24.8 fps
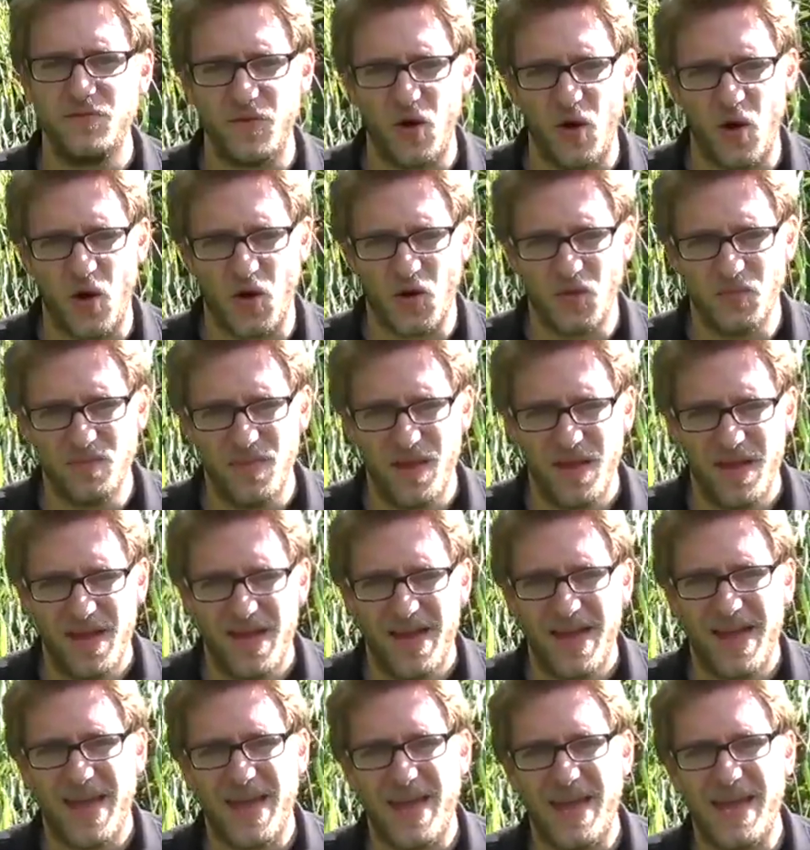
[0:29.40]
Farm
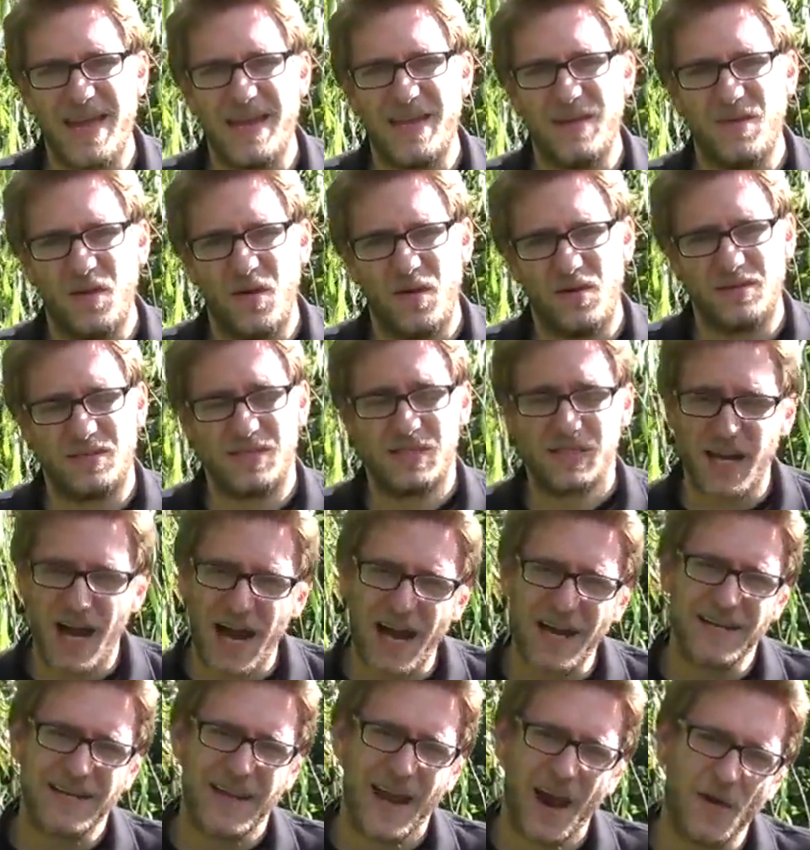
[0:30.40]
in
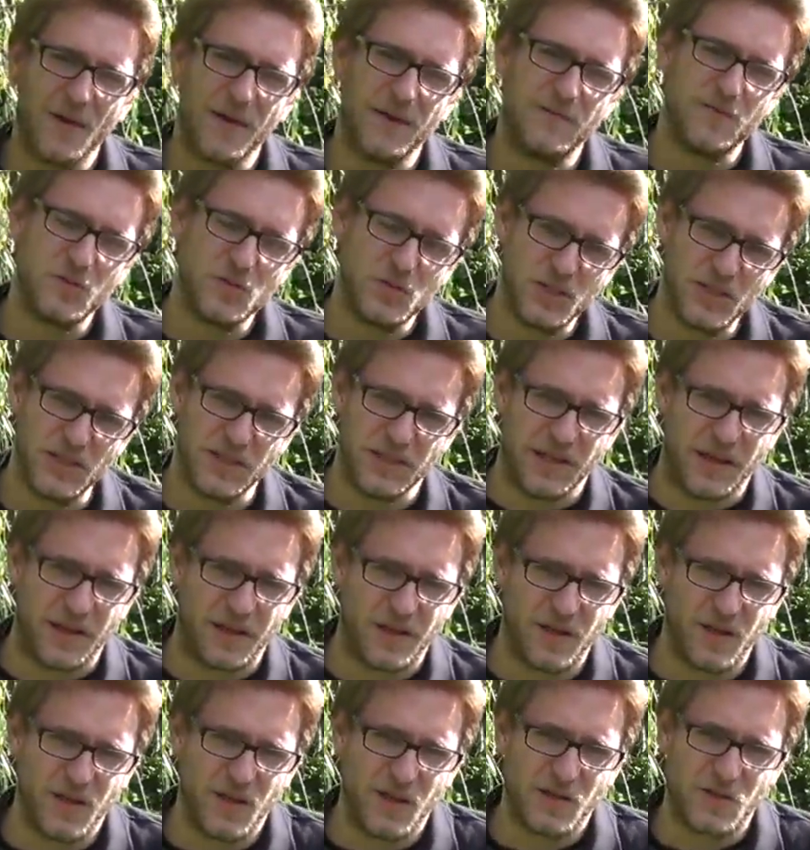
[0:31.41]
Scott County,
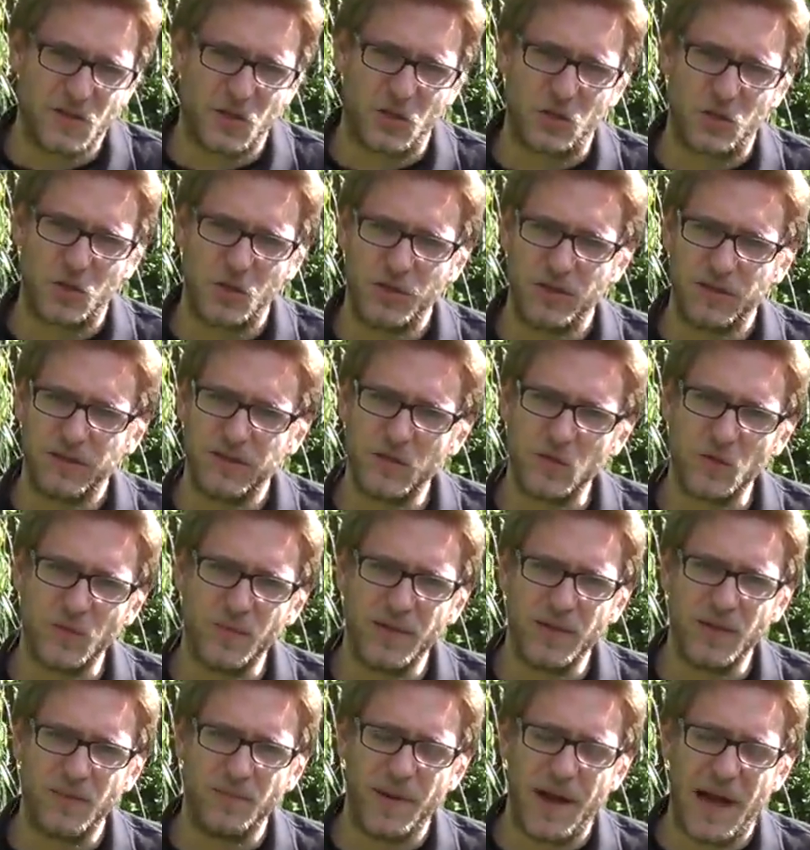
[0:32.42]
Virginia, to learn a
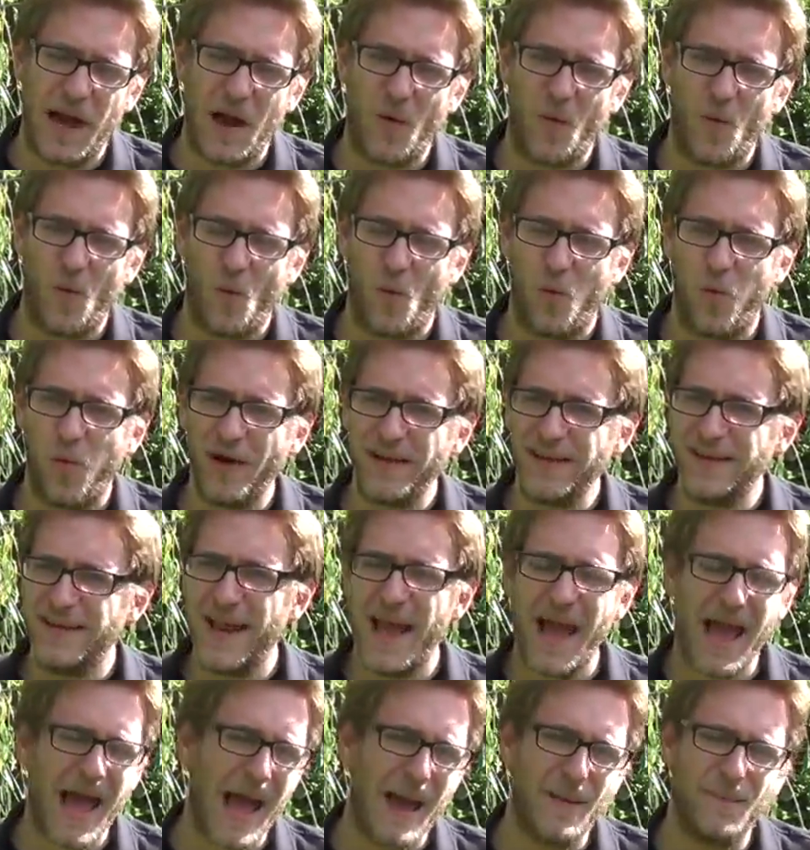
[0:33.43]
little bit about
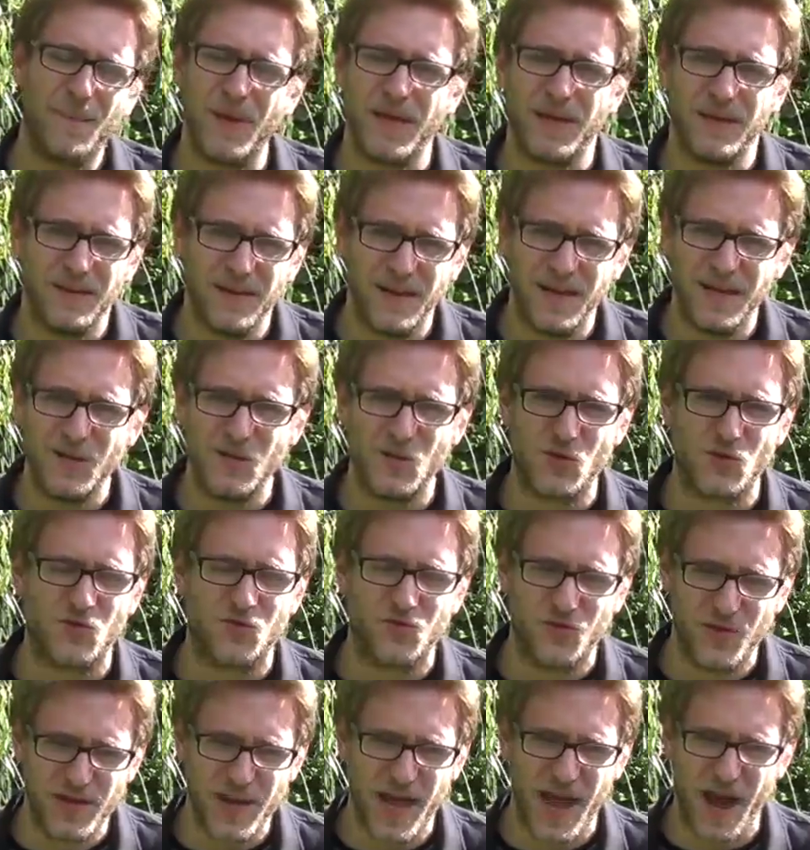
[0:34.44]
what can happen in
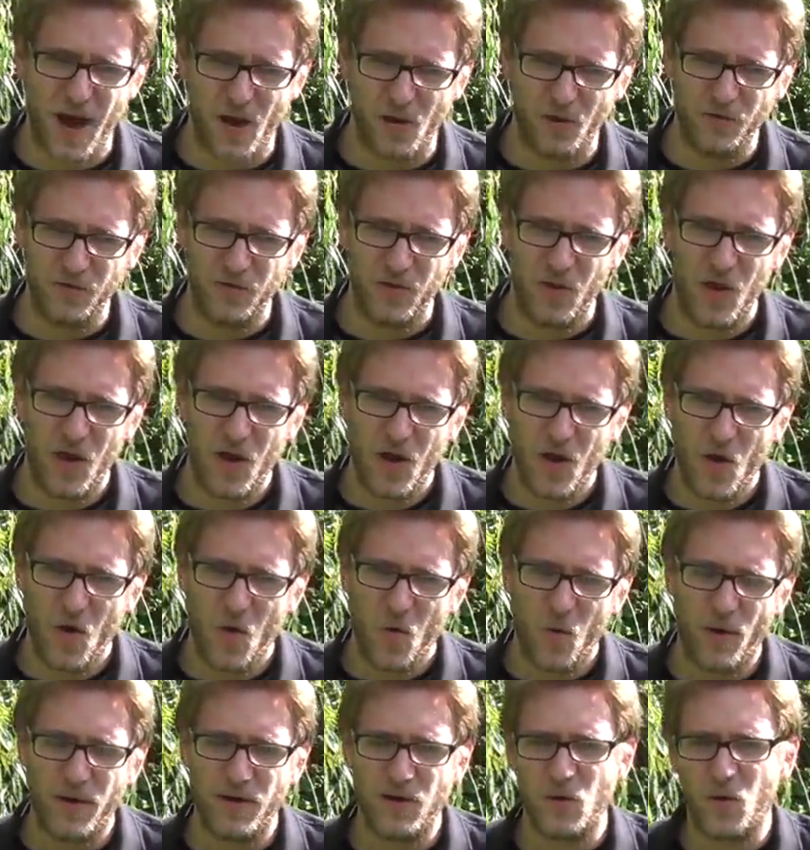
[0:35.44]
your greenhouse
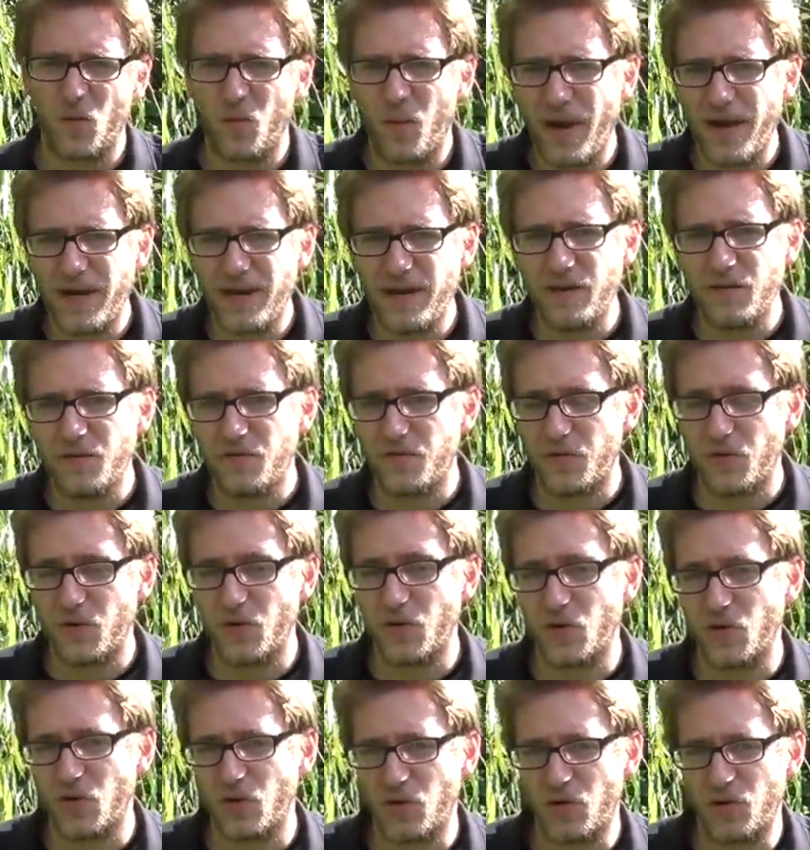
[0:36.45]
when you're waiting
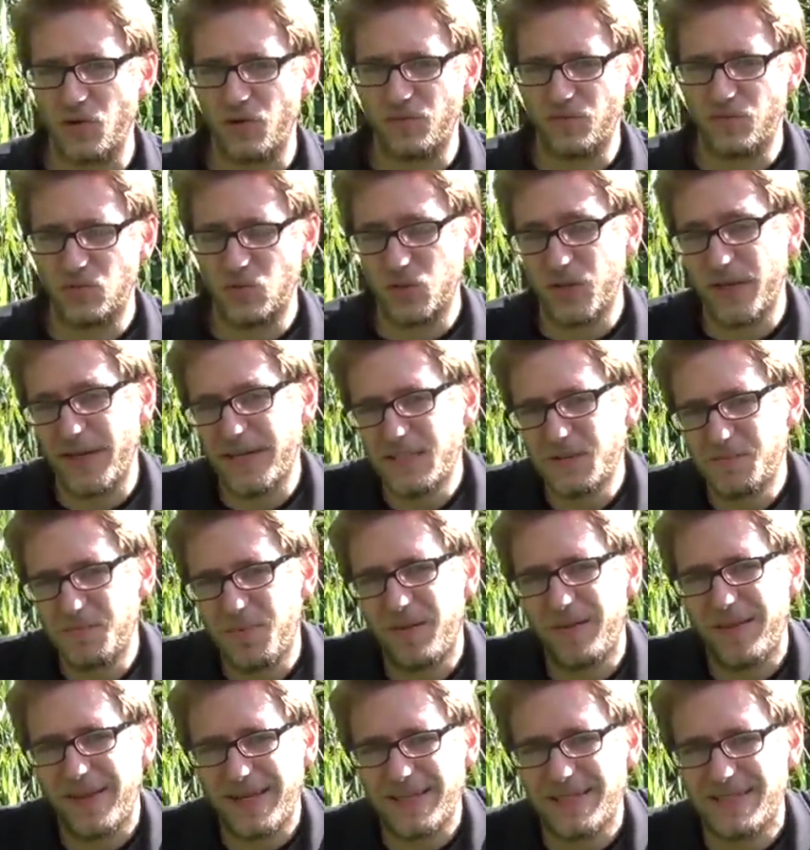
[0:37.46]
for your
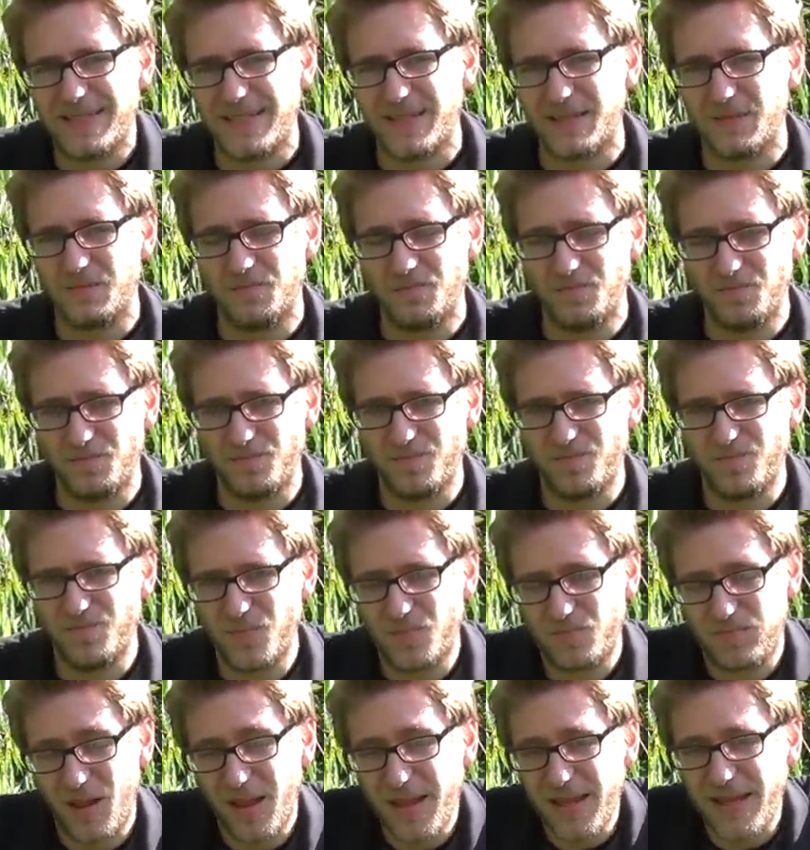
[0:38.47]
transplanted
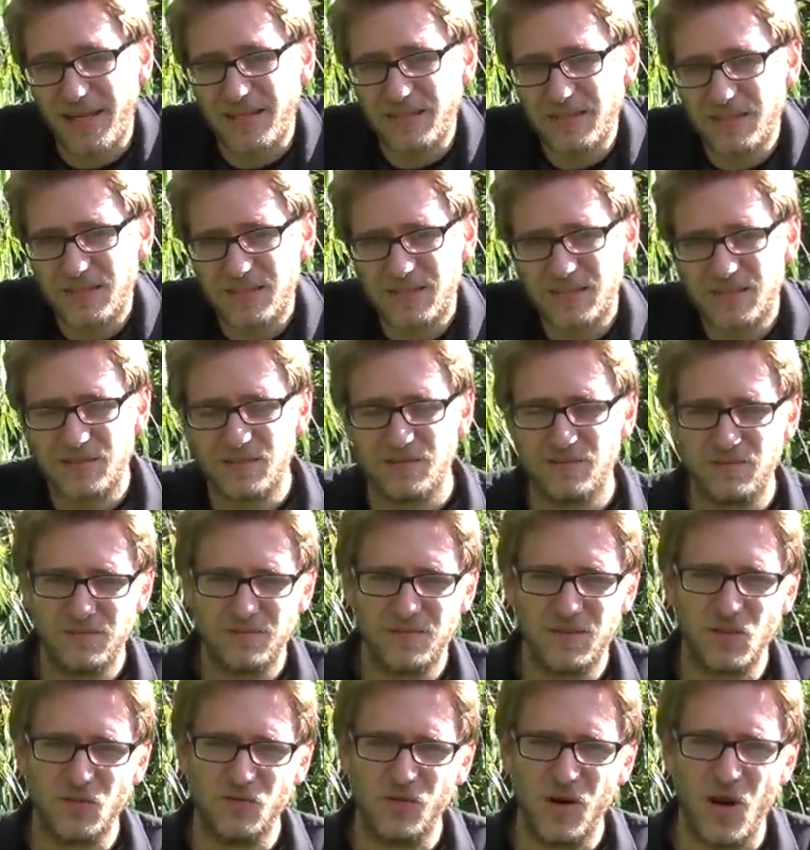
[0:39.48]
plants
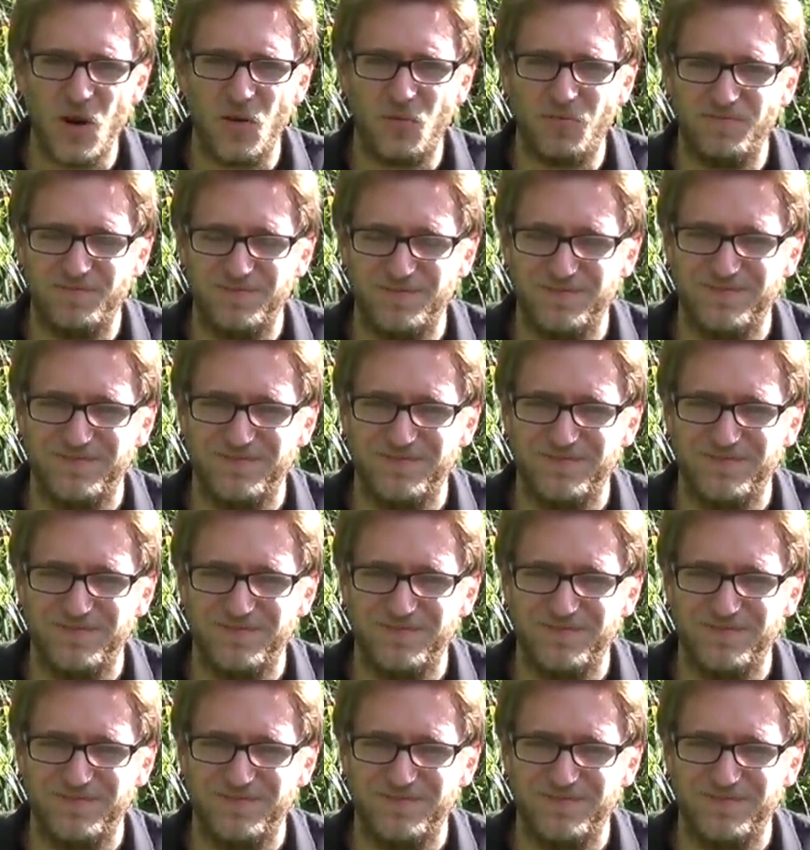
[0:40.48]
to grow.